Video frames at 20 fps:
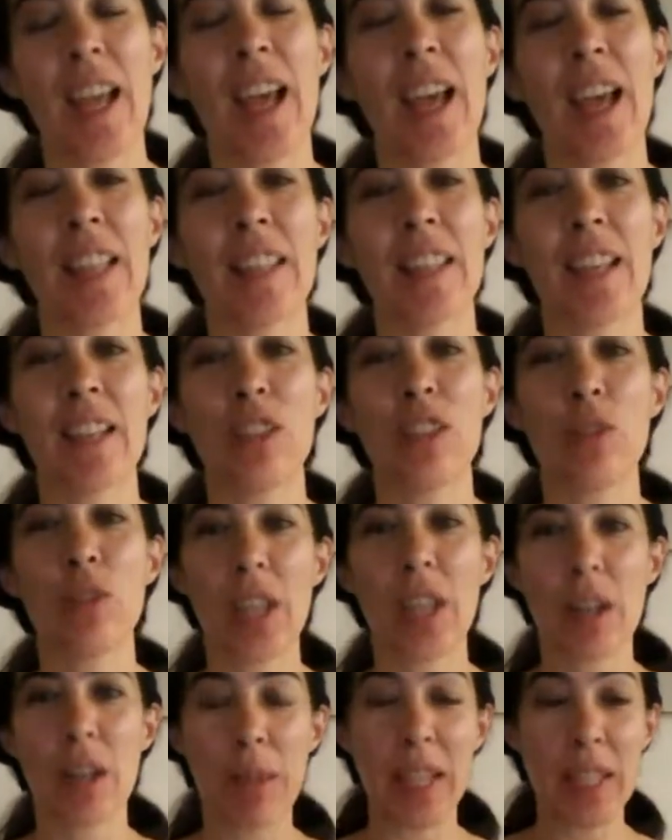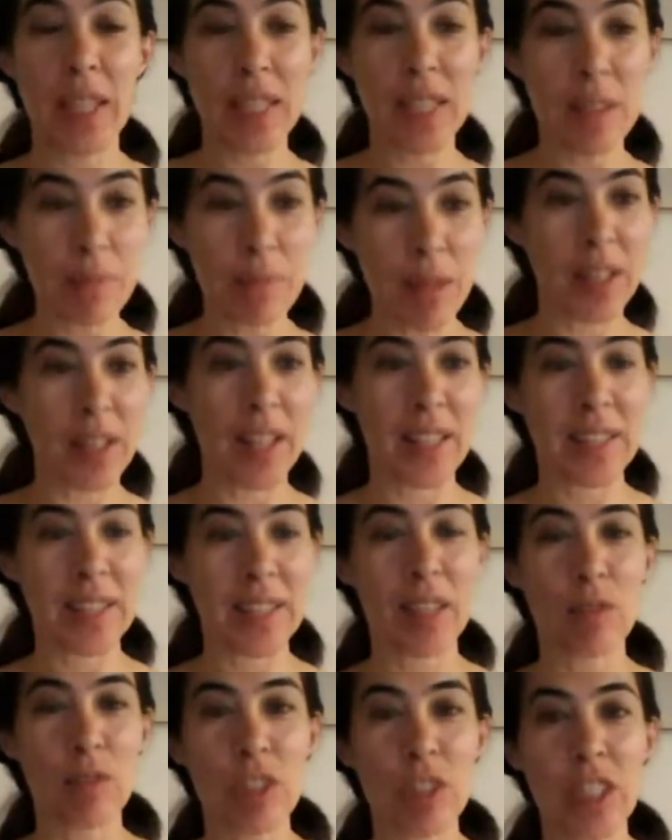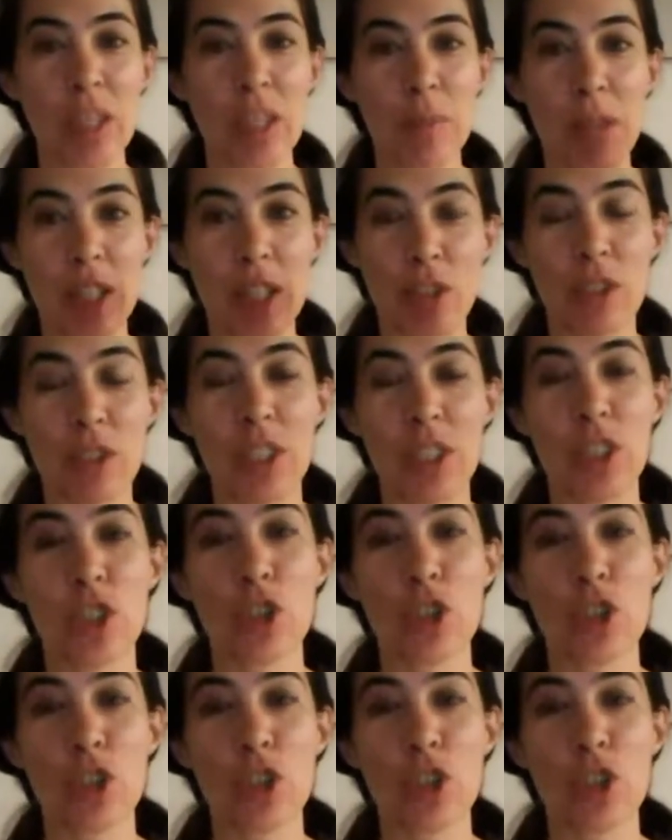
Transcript: And then you get on my email list. And every time I do these